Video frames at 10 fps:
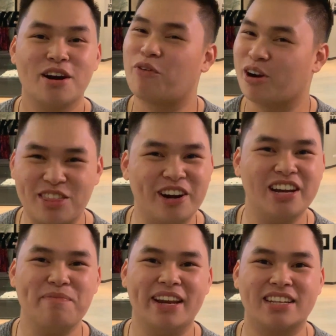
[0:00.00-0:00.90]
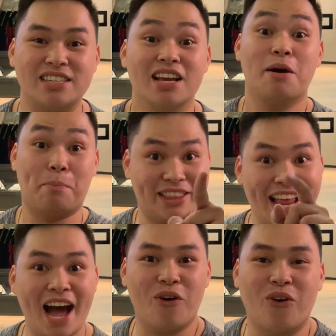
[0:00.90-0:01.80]
For 30 minutes, but
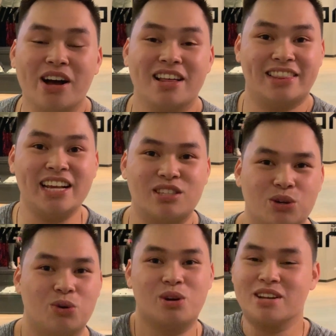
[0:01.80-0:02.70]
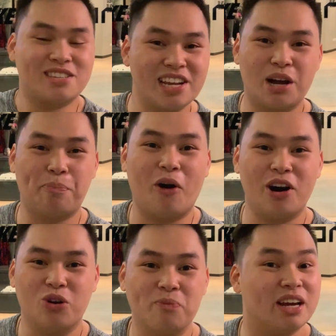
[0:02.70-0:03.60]
now, thanks to
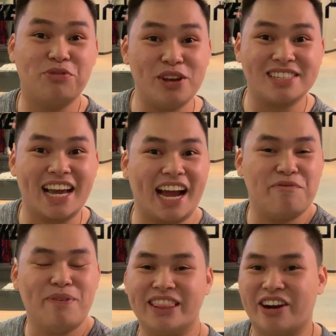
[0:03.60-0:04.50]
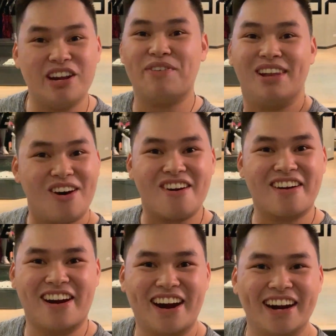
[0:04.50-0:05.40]
Singaporium, it feels like I've been there even
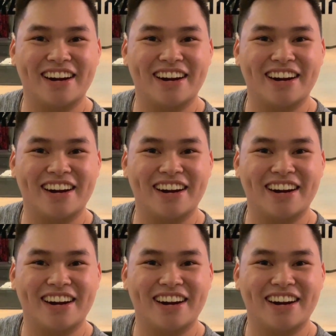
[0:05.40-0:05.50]
longer.